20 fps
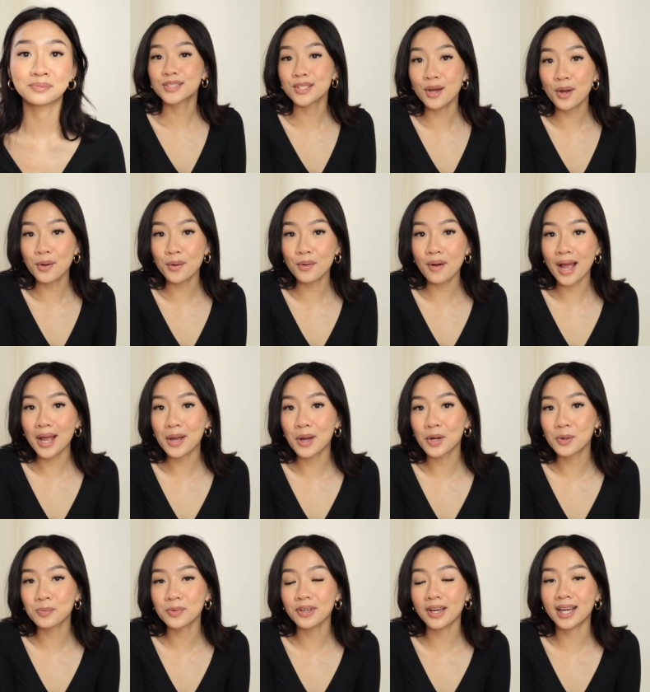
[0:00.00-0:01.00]
So I
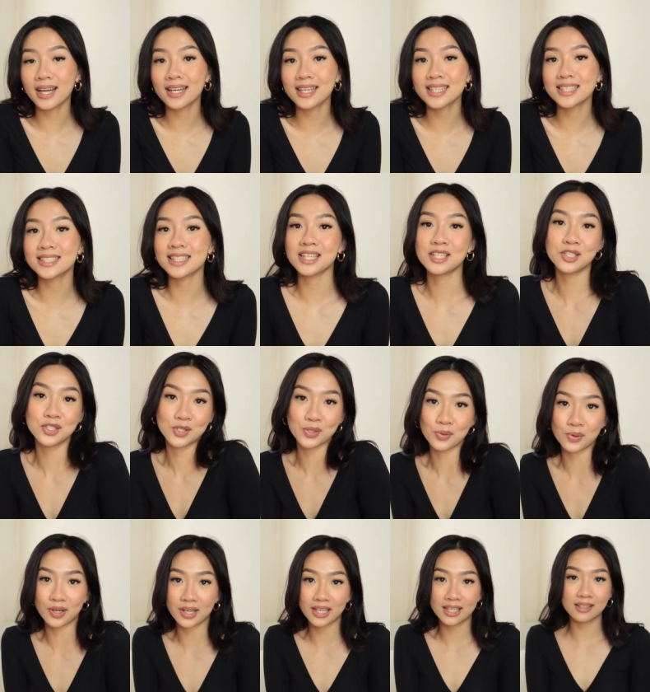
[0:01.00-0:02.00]
hope you guys
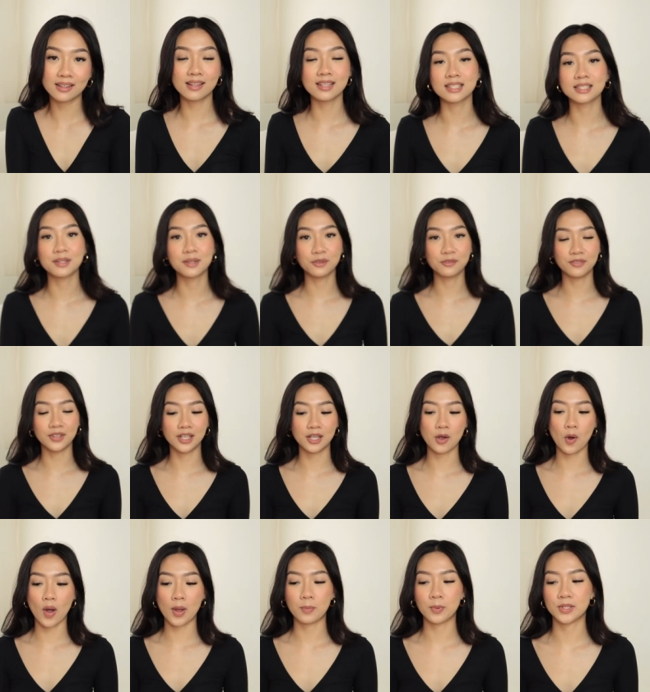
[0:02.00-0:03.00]
enjoyed this little
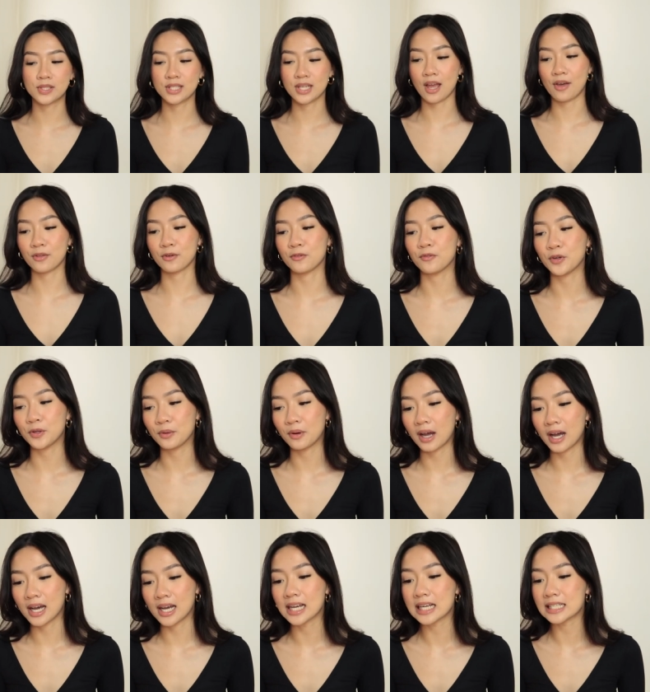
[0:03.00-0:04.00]
video I put together for you
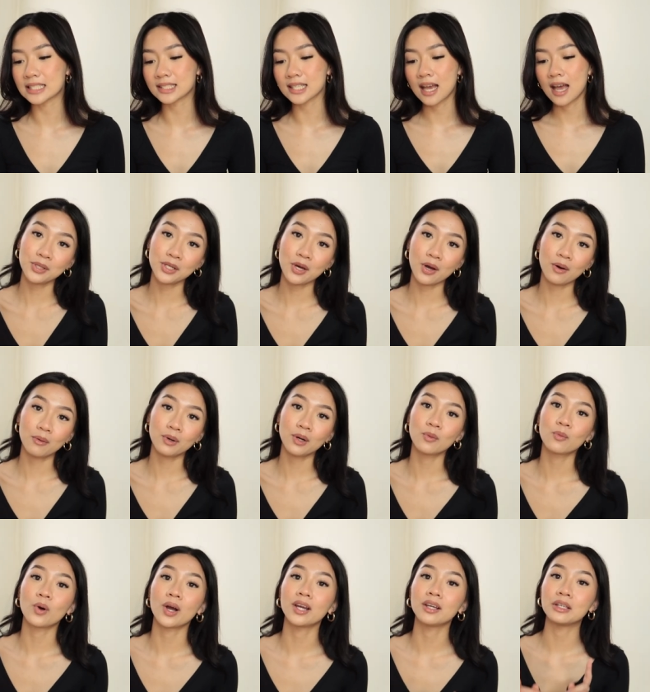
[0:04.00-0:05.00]
guys. Let me
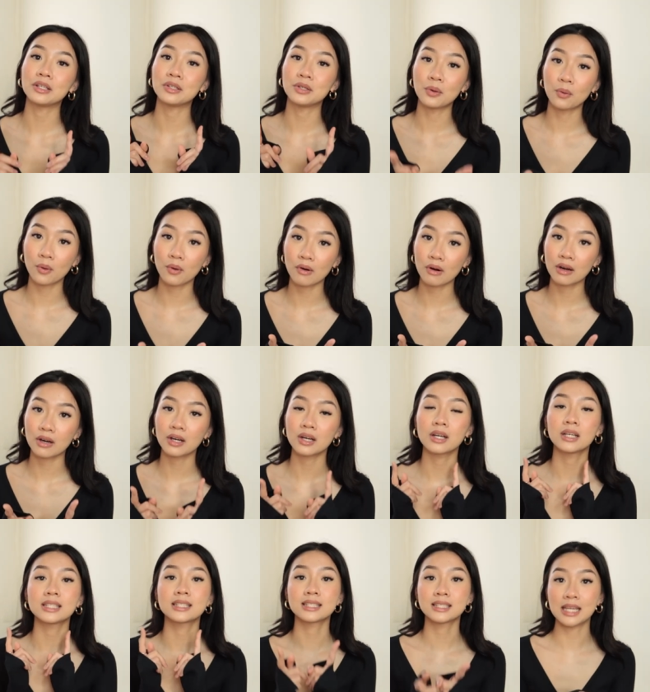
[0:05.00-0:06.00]
know what
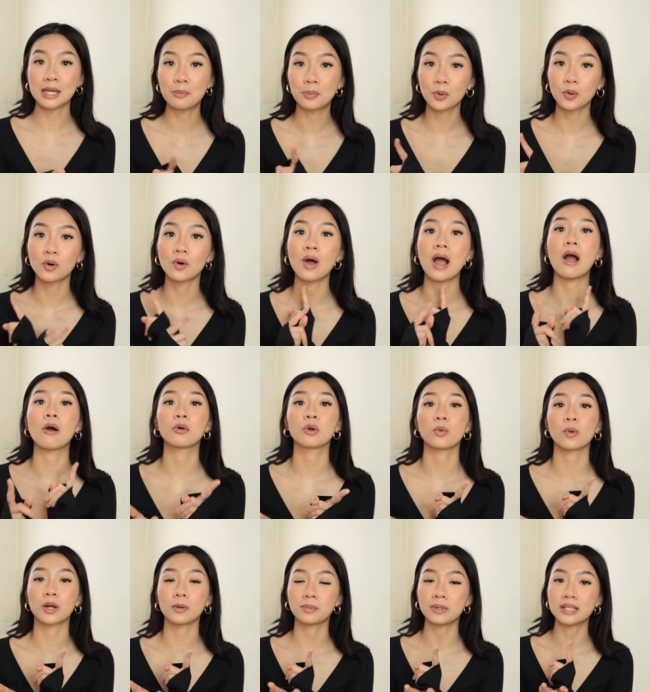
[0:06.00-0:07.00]
your staple
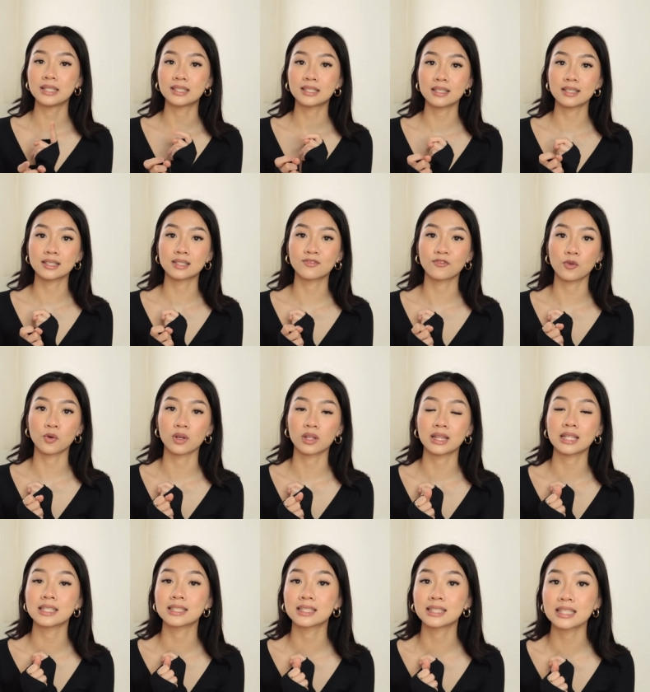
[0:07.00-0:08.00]
outerwear piece is for
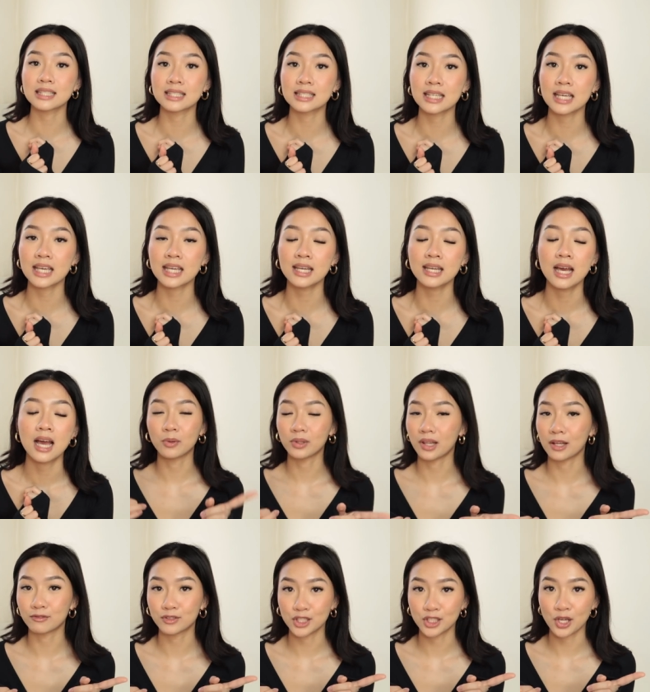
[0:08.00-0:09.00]
this season. I
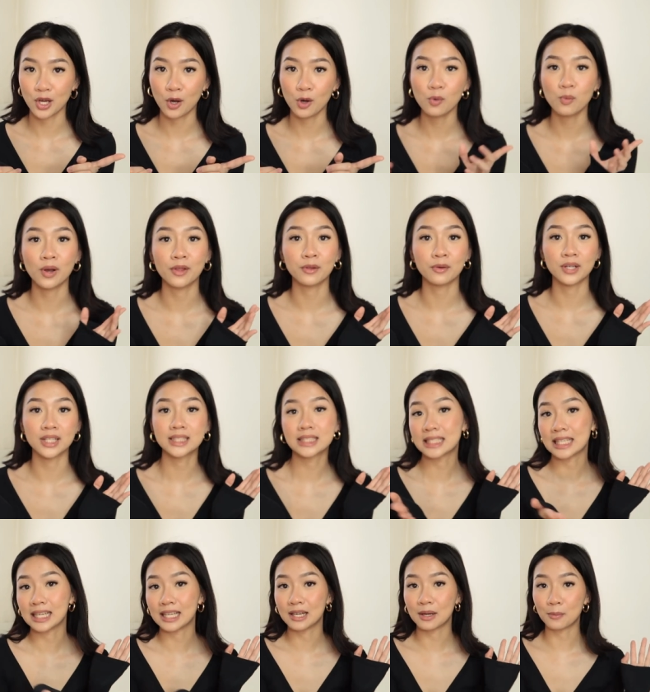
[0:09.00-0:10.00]
would love to know, whether
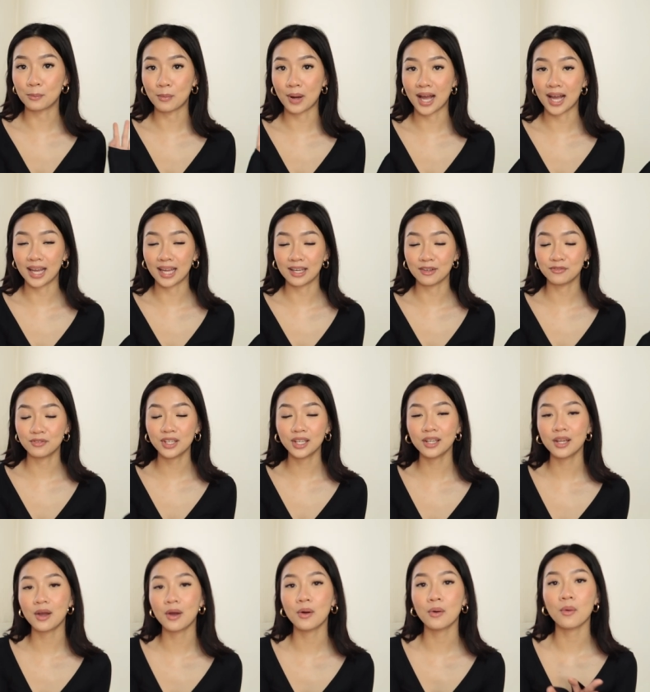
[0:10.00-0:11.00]
it's in my
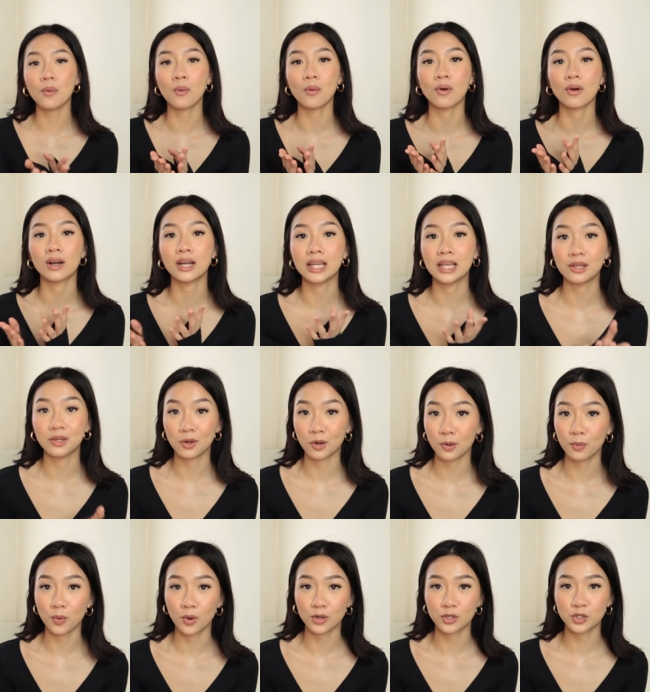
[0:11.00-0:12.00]
video or in
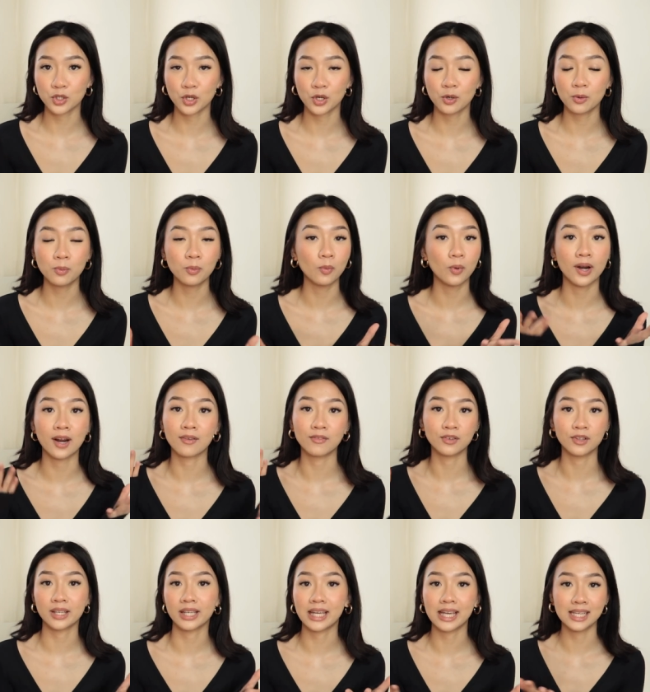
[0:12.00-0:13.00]
your wardrobe,
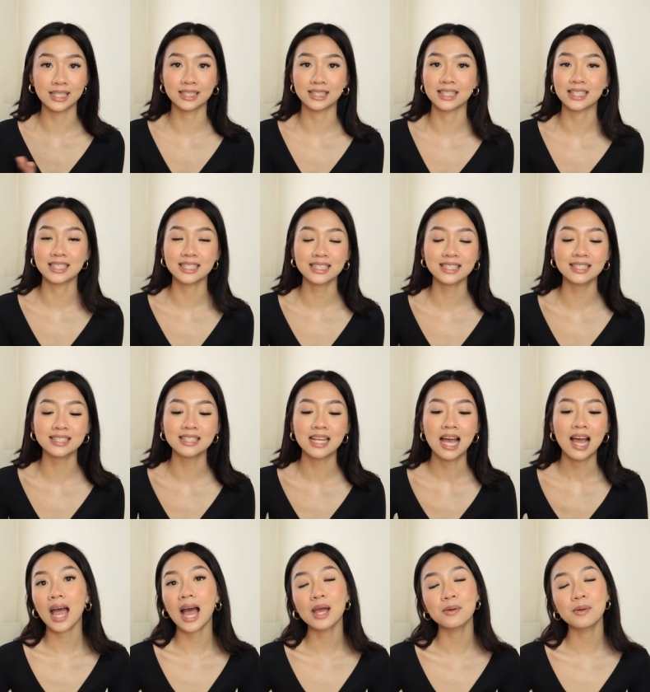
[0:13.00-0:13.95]
whatever the case is.